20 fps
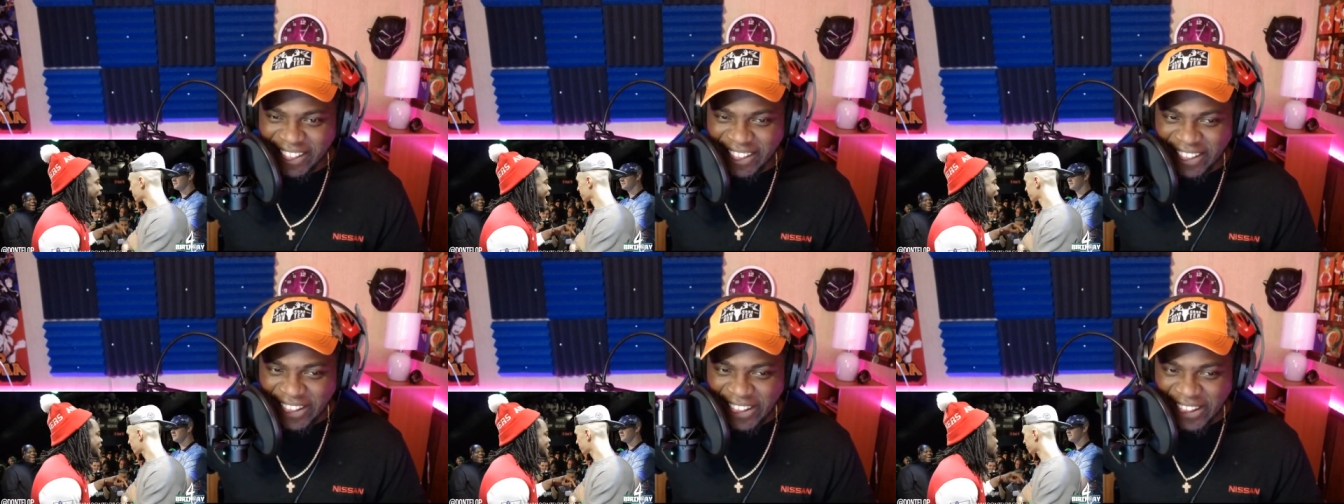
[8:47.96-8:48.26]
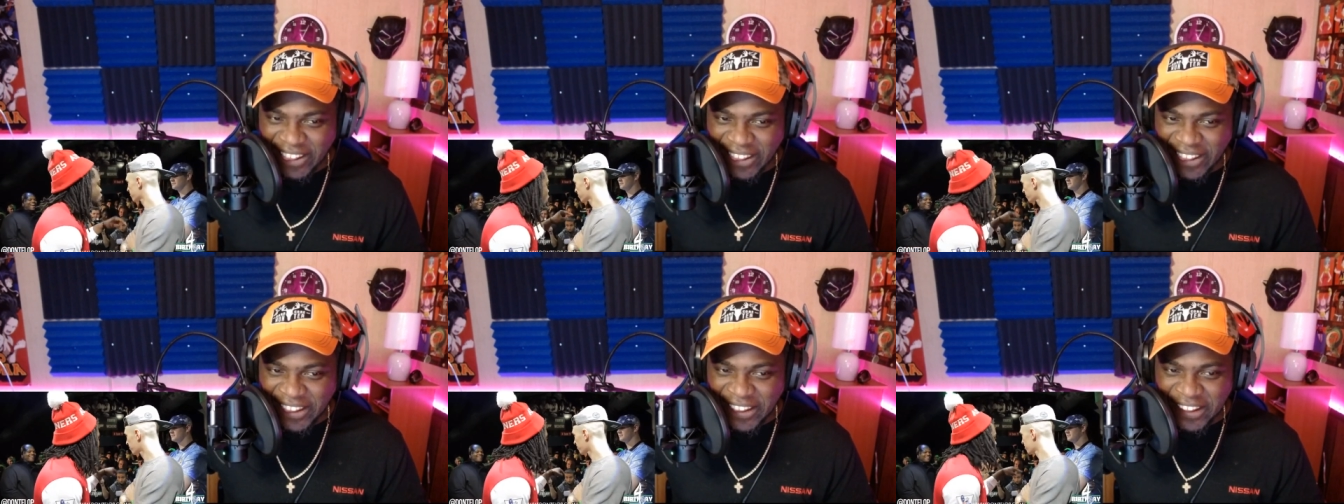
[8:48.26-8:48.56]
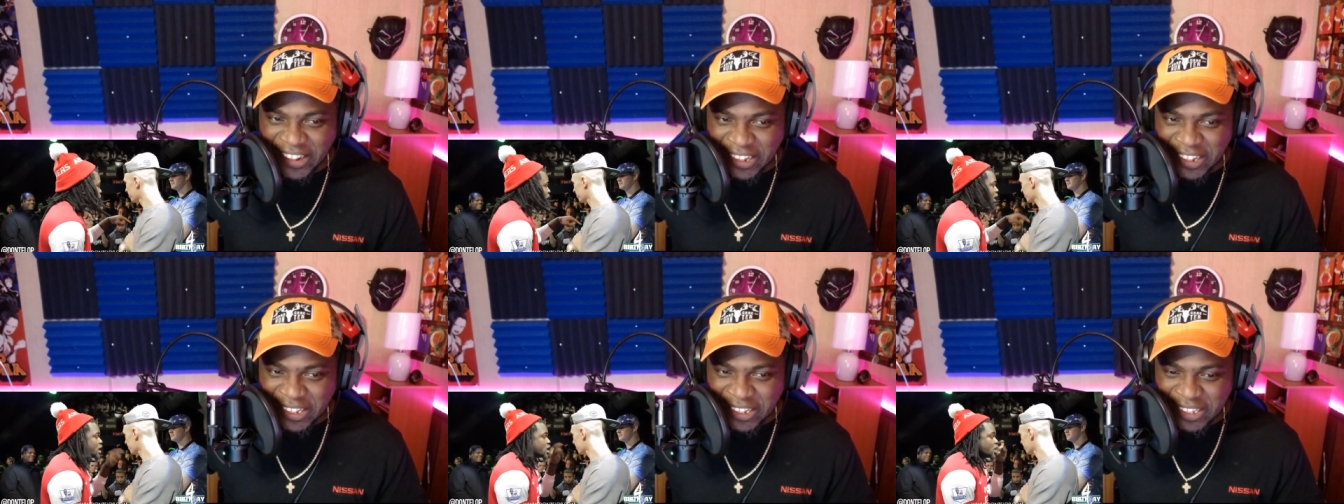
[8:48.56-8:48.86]
ass off
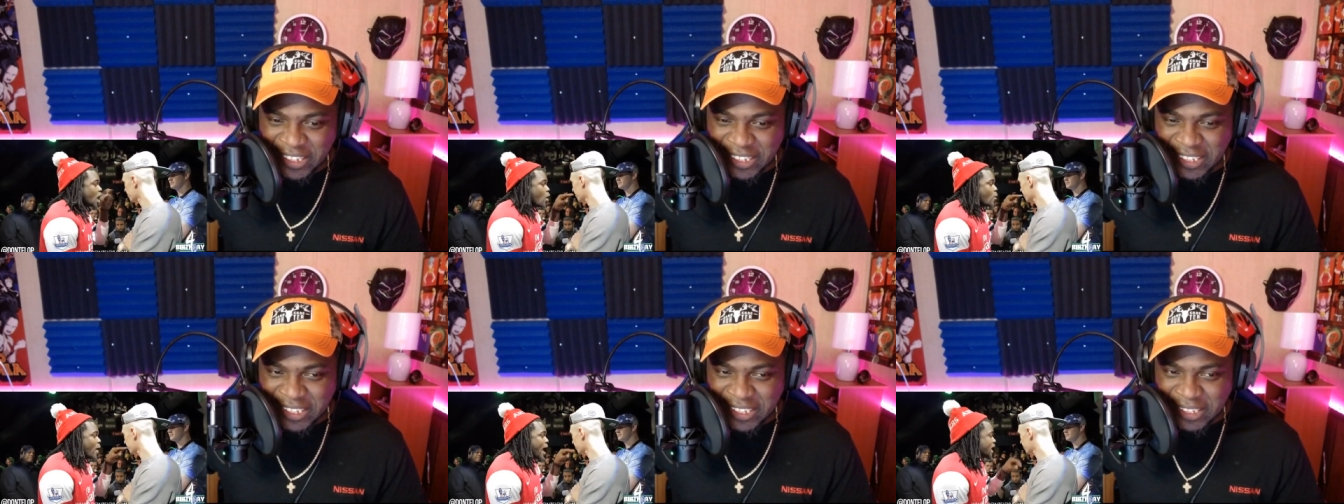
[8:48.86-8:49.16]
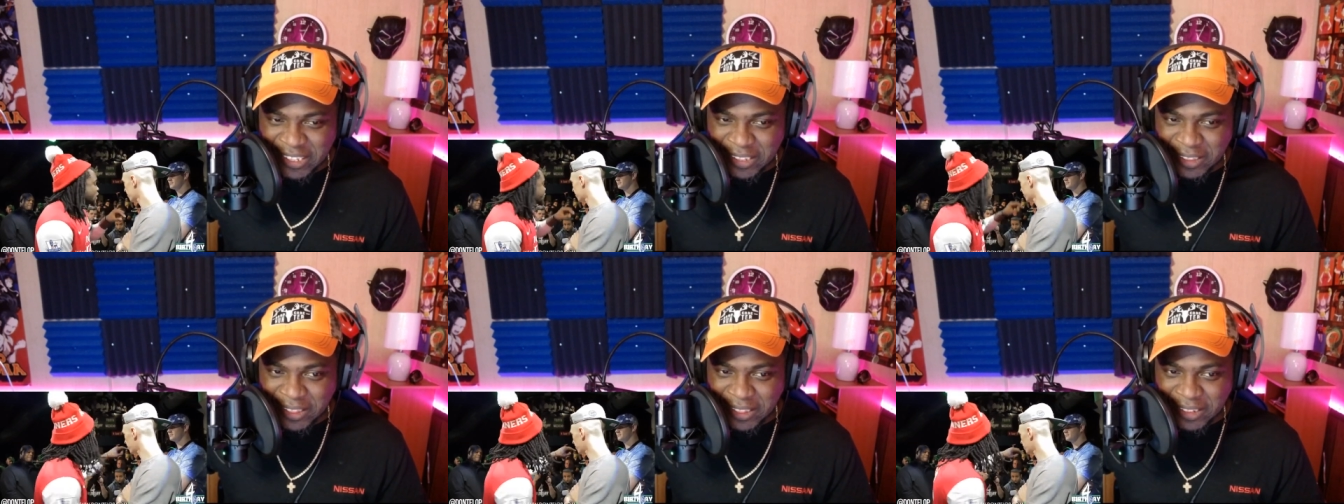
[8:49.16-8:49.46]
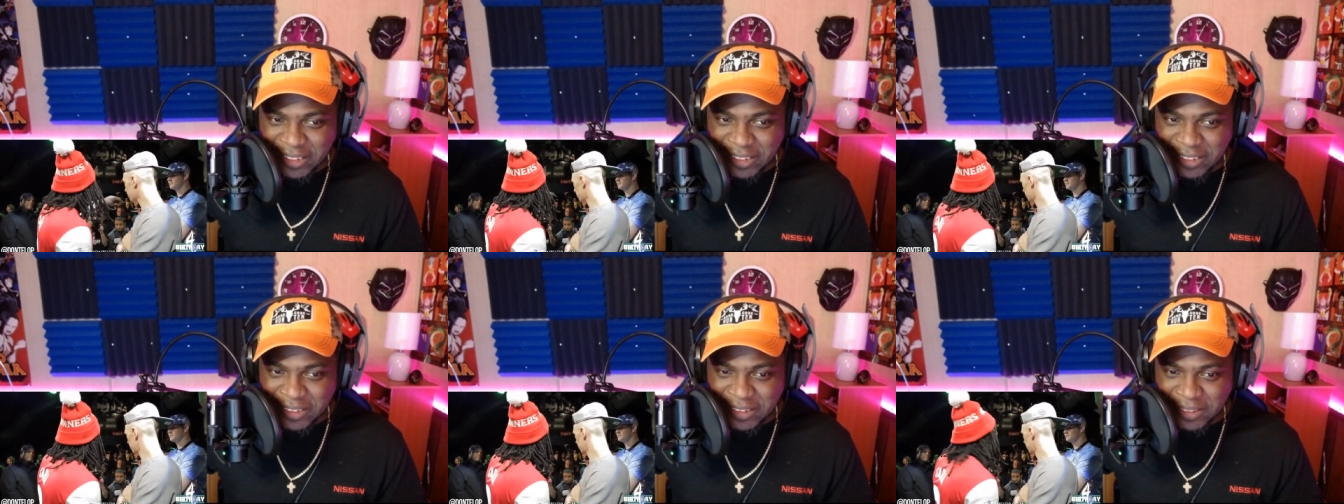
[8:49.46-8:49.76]
beating your ass from
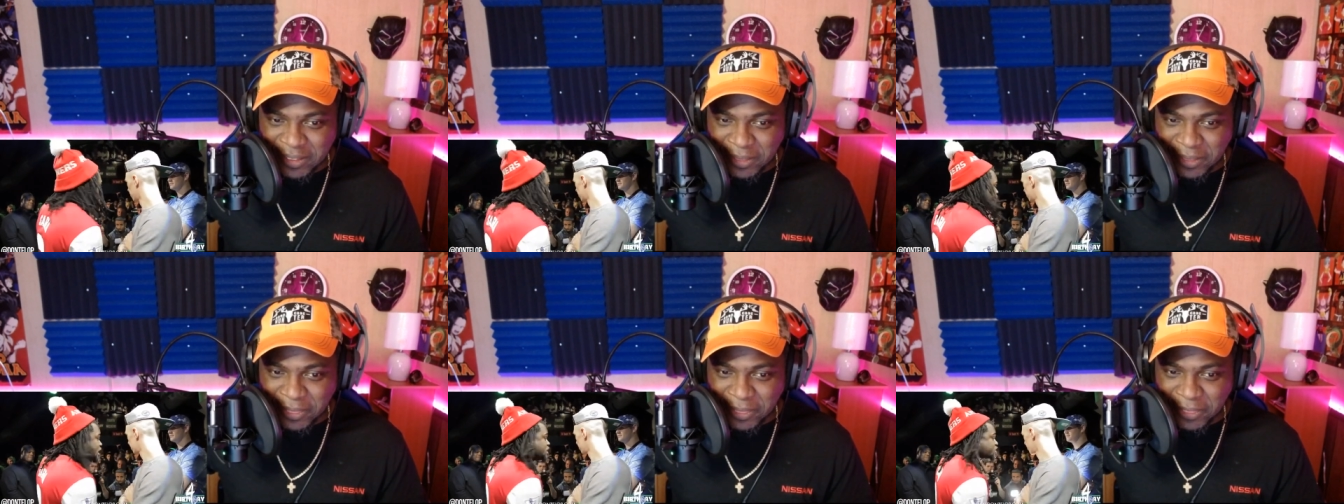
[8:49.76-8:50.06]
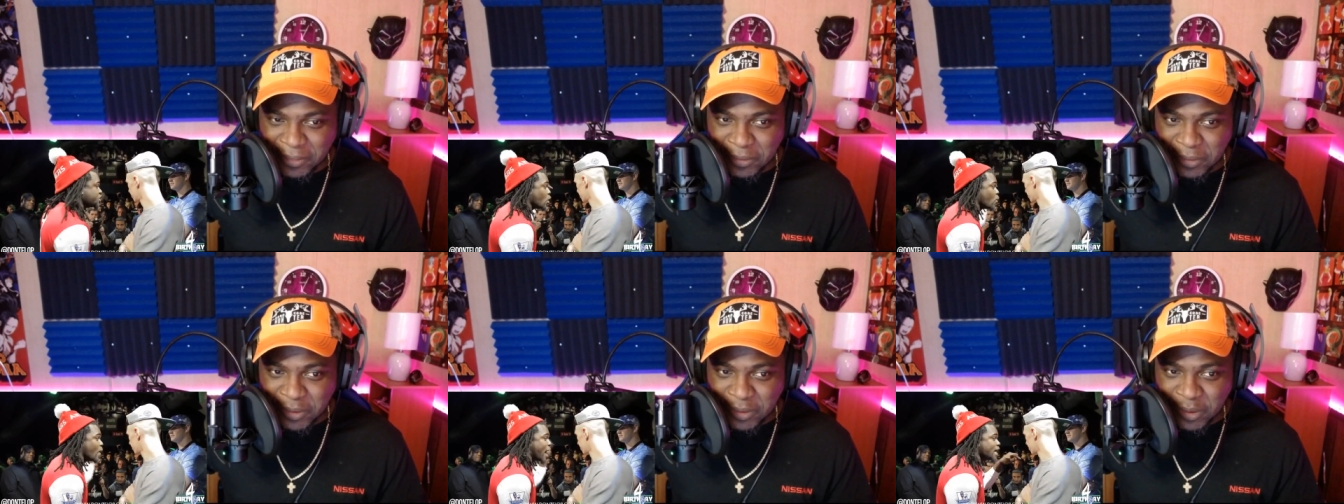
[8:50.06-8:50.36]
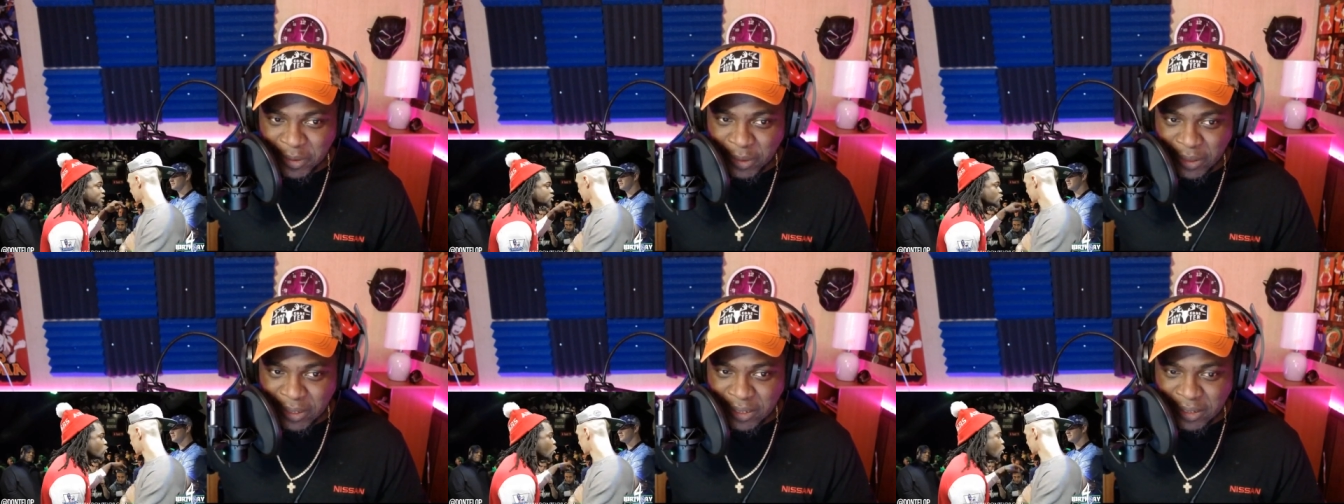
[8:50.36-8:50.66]
one of these beat your
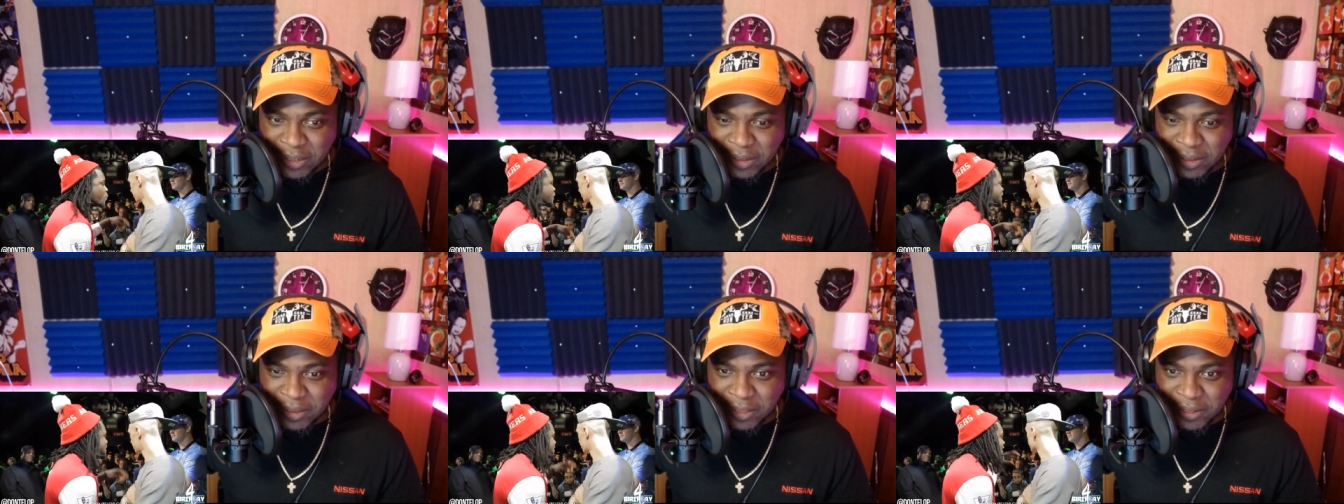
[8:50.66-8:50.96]
ass groupies,